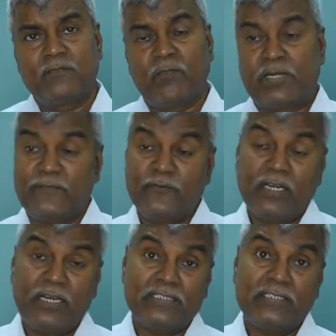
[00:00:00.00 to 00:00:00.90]
But if you
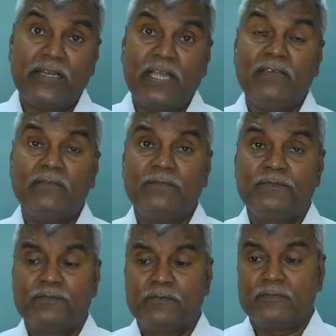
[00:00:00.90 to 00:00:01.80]
get less than 9,
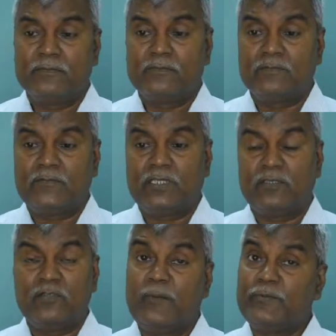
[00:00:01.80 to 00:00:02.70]

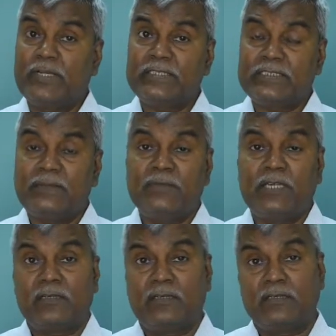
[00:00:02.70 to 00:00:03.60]
then you have to accept
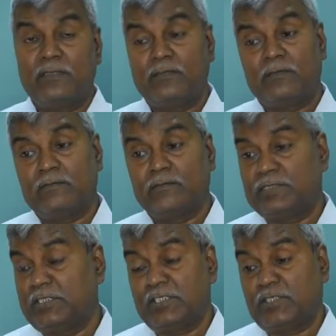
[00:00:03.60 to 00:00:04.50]
that
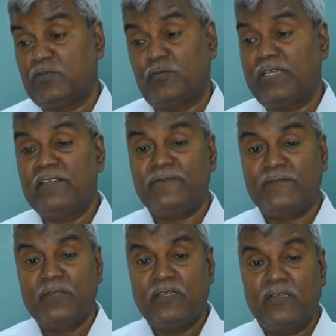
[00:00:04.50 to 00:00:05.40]
it's just your belief,
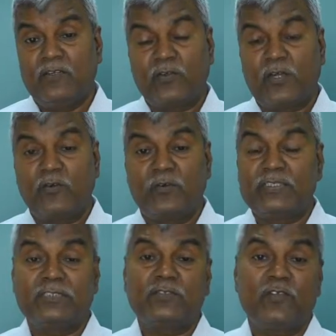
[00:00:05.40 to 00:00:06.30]
you had no
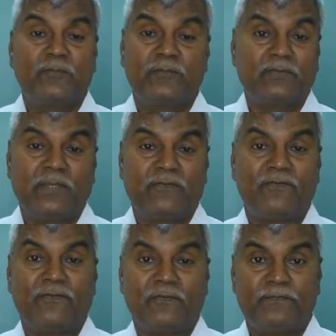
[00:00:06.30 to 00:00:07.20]
reasons to have this belief.
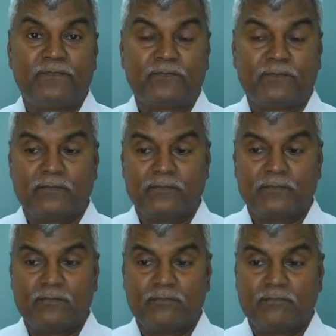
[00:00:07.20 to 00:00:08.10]

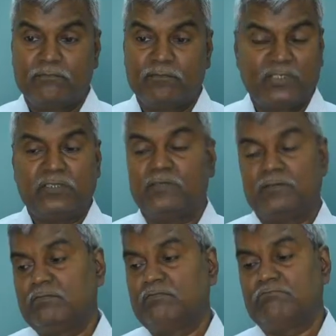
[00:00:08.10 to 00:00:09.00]
She
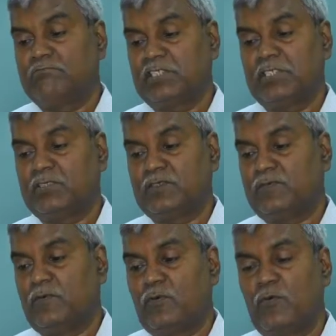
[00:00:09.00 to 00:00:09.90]
says,
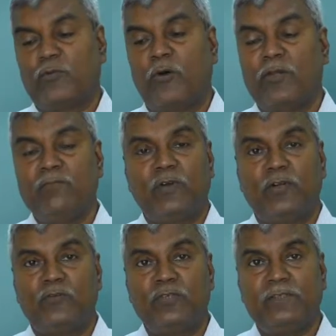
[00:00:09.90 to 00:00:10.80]
oh no problem,
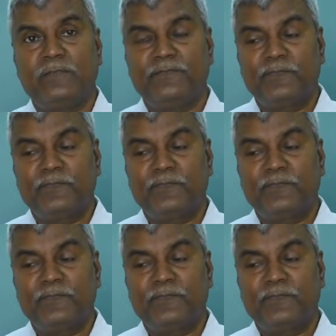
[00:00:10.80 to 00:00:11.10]
I'll do it.